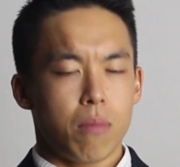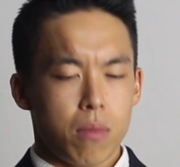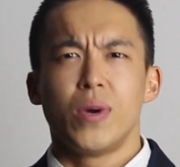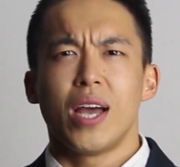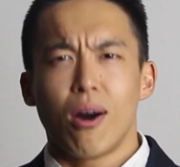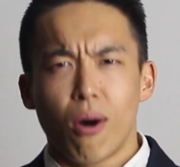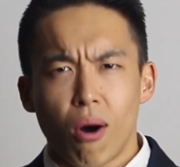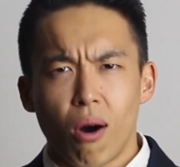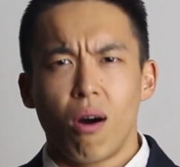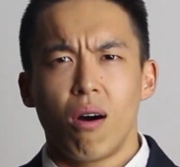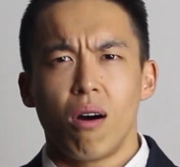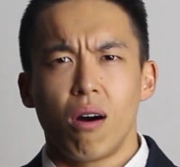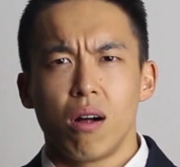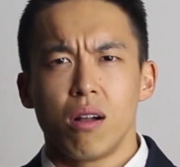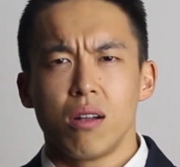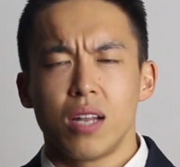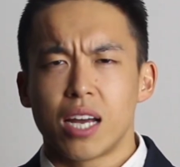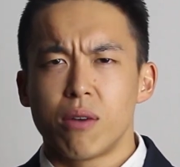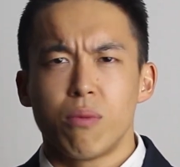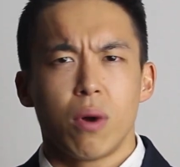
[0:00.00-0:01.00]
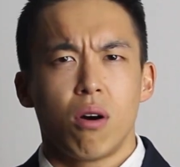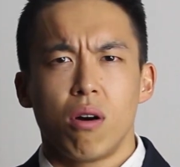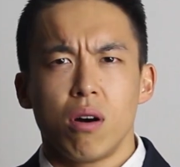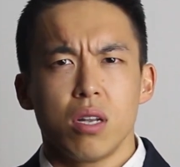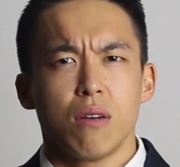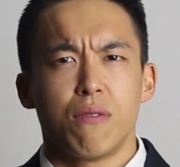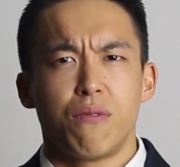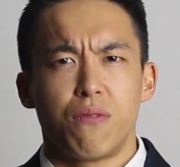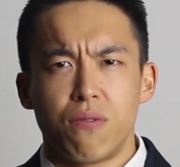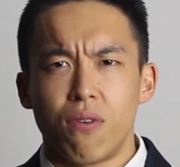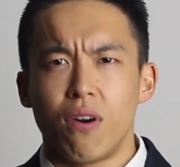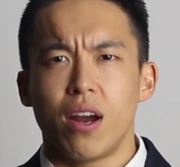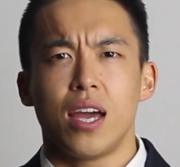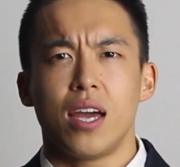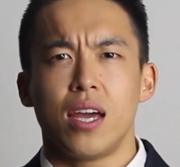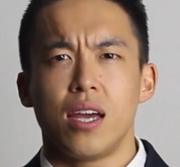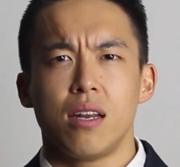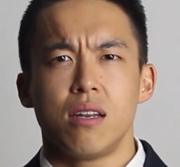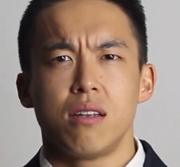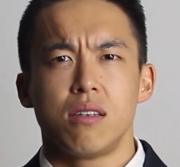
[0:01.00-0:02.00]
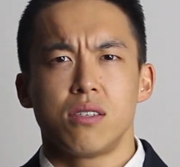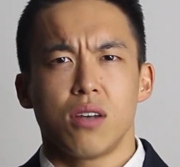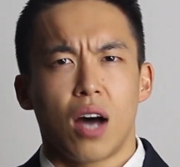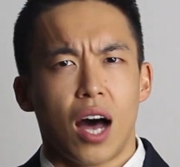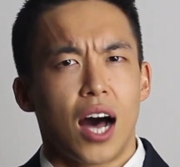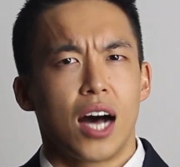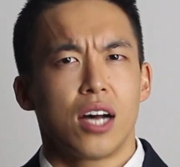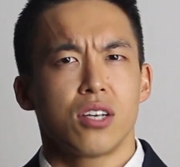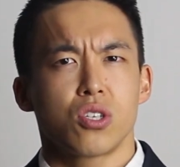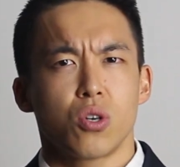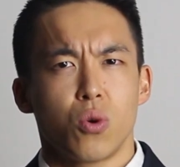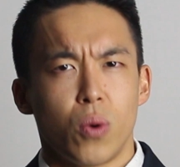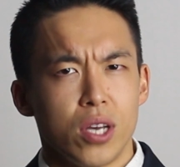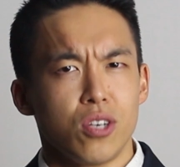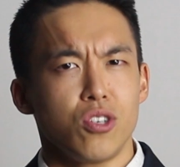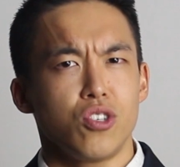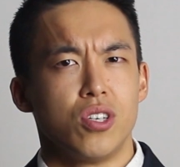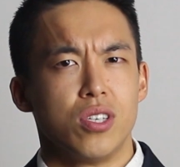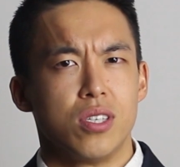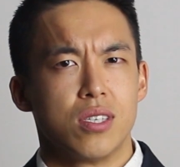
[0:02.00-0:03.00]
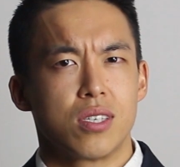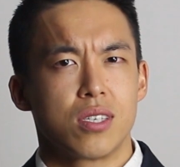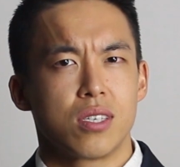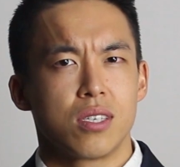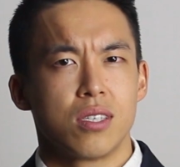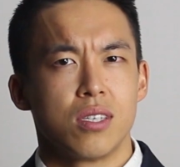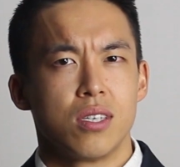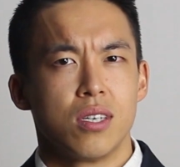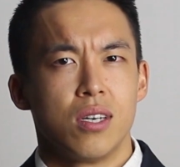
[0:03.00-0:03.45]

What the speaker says: we're all afraid to ask questions.